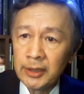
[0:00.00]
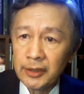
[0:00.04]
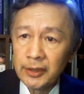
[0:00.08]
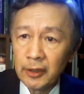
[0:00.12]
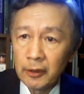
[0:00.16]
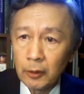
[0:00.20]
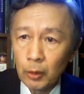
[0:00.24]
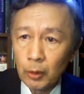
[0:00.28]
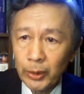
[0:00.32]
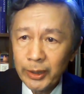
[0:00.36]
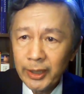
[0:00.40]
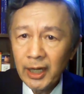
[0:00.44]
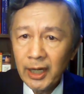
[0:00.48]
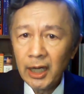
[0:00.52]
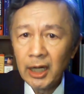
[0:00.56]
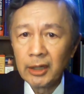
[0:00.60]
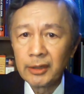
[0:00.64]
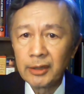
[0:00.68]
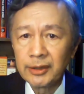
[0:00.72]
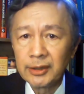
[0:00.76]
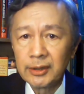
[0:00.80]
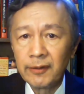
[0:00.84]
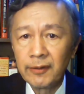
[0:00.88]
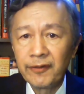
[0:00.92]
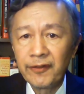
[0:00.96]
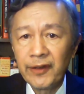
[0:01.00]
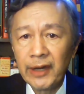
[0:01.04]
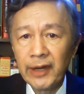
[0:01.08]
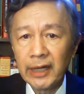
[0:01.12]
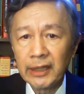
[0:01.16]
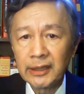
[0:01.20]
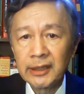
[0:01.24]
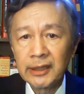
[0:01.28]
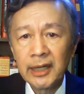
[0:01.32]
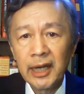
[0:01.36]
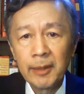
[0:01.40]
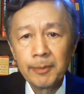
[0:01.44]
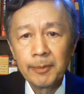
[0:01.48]
the greenhouse
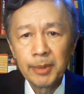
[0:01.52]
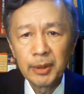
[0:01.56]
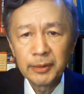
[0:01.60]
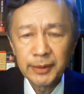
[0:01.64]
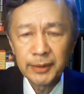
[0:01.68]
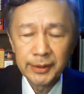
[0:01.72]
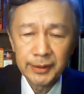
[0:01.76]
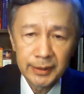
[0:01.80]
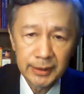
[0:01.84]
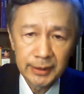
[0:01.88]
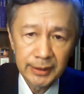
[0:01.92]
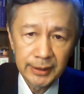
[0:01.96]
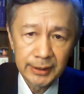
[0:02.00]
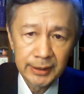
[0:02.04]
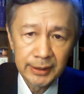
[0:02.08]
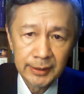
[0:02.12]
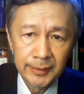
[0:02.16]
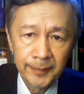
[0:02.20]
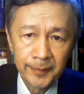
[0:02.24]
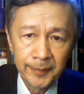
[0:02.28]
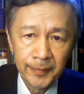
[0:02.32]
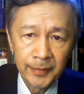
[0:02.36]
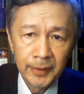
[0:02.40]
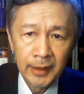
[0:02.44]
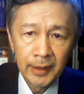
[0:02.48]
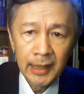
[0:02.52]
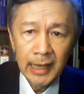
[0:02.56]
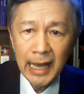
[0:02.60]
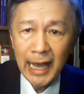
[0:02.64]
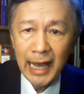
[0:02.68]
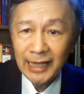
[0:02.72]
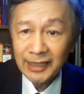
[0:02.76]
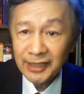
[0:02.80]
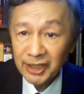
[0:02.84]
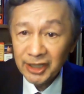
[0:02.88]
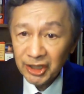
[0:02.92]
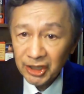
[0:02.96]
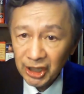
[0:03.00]
effect hypothesis
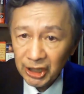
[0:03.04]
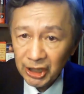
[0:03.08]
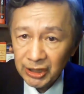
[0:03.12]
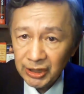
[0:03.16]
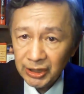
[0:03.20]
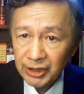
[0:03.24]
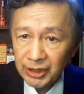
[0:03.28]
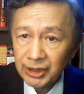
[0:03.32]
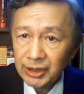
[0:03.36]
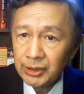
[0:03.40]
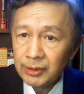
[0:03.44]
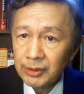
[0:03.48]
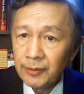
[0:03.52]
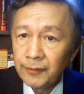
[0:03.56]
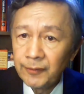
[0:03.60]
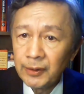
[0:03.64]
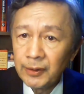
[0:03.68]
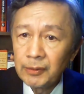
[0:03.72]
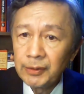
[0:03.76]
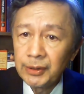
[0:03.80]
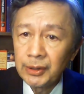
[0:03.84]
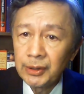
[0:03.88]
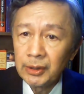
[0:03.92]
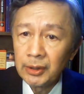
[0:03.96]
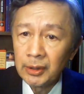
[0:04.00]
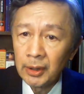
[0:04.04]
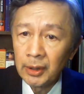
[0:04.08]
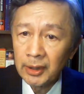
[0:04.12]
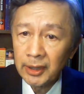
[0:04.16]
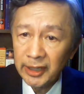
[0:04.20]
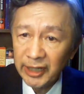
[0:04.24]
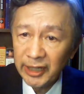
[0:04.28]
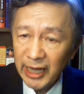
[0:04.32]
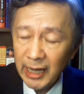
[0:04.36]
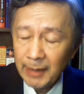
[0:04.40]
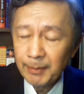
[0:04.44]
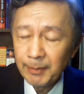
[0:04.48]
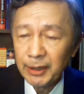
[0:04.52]
and teach future
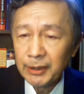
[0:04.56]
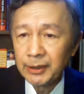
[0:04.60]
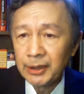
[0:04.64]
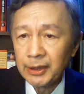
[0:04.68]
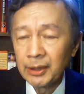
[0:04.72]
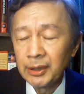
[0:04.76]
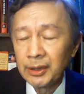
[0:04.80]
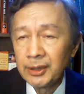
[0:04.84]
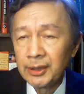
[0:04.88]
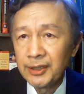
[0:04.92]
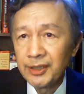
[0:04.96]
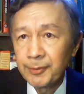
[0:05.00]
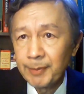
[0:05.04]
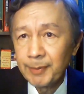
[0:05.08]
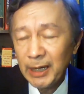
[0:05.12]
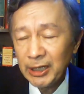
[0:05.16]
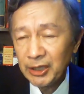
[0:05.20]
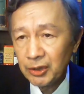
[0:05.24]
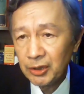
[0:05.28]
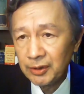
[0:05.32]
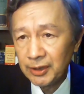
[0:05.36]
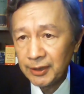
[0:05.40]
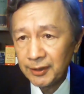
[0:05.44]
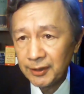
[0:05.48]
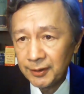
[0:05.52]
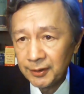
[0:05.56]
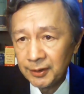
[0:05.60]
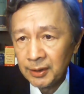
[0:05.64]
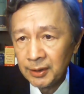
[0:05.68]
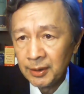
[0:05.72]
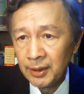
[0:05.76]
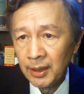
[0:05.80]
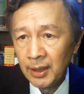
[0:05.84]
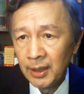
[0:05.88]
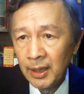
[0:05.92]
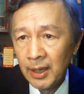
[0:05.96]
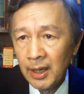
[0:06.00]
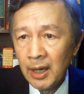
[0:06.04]
climate specialists
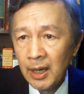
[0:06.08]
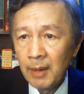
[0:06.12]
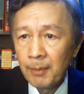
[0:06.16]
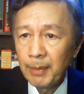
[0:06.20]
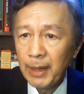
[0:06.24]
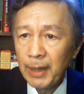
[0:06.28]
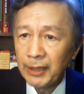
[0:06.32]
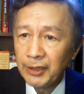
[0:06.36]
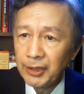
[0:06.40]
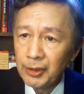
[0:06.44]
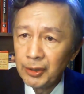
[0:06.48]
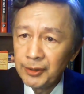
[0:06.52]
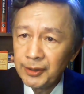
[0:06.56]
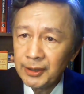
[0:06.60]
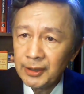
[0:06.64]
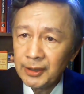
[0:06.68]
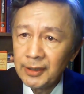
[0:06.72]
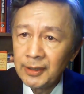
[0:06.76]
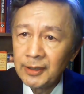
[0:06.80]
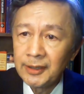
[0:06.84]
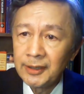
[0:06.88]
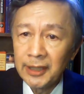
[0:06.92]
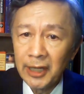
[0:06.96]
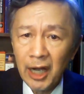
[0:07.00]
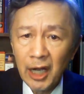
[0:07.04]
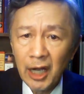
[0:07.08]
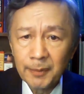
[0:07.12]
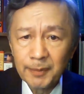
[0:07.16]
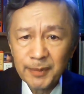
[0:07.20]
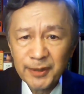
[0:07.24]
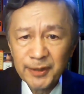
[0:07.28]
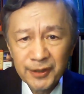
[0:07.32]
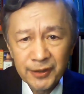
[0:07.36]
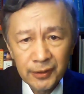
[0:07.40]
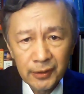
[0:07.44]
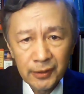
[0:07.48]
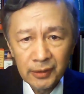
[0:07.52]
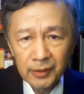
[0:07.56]
by using the
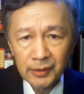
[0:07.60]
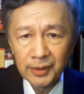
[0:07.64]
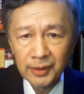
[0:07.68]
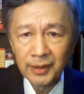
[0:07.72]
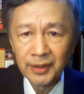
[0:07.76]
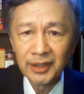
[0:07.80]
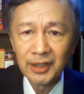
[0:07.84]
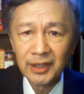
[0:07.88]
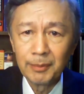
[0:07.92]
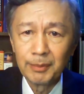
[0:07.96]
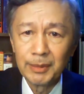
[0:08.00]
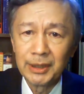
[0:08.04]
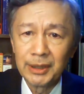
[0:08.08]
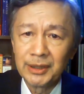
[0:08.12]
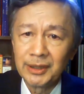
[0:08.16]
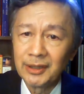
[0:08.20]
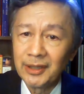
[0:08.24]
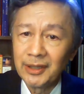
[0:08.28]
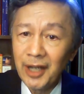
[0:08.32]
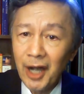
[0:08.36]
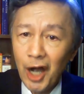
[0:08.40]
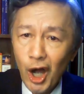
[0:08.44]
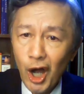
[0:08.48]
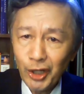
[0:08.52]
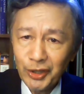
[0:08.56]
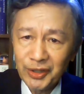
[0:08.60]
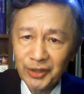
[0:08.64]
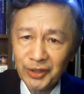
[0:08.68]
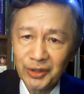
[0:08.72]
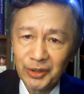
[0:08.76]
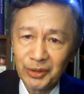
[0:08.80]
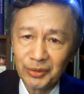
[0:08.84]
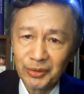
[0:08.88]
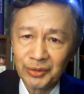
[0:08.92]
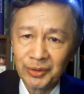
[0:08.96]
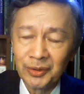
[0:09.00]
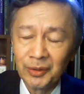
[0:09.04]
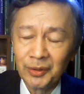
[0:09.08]
observed emission
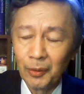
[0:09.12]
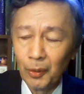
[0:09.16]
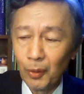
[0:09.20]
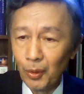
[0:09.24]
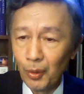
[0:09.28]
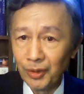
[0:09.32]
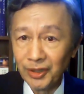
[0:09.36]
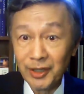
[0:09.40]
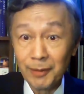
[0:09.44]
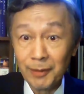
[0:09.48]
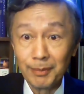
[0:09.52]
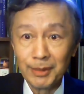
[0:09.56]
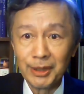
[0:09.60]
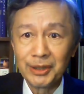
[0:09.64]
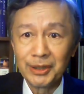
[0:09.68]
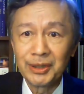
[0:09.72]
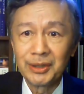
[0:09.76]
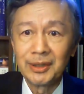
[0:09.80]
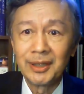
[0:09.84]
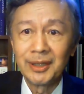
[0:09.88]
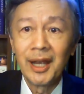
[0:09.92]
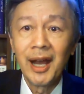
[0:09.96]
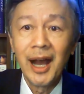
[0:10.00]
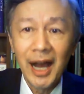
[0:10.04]
altitude or emission